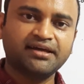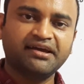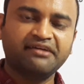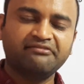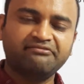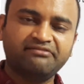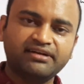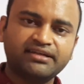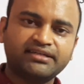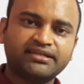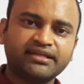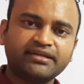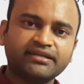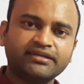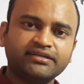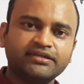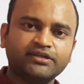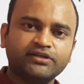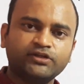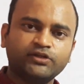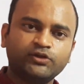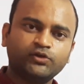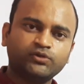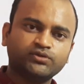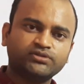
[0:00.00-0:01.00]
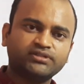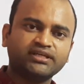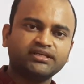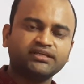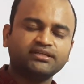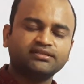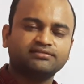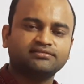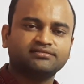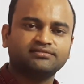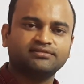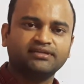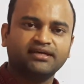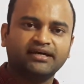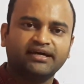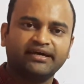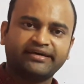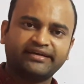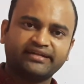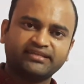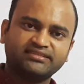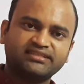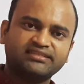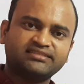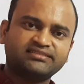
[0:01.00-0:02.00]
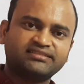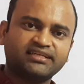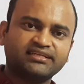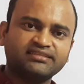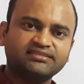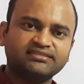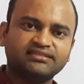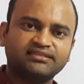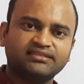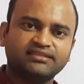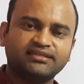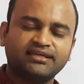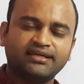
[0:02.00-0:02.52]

filter using resistance